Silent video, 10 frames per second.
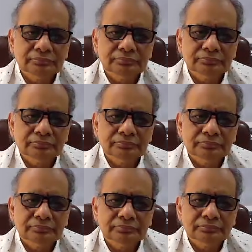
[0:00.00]

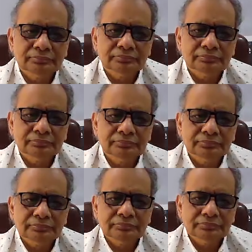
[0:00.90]

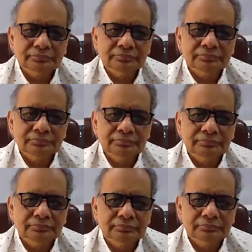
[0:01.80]

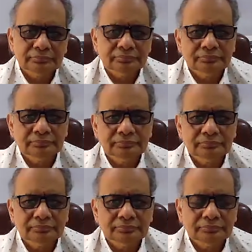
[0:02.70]

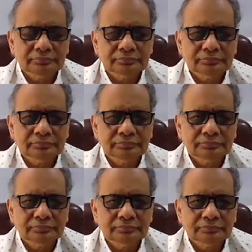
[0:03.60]

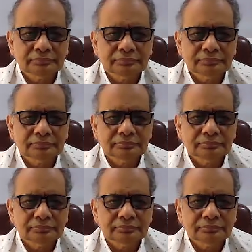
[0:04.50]

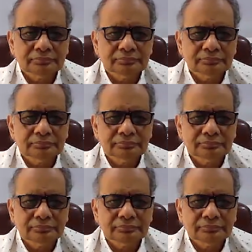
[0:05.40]

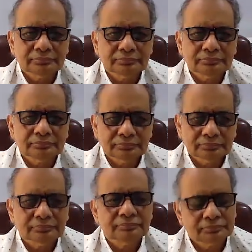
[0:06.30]

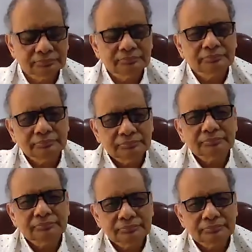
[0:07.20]
[no speech]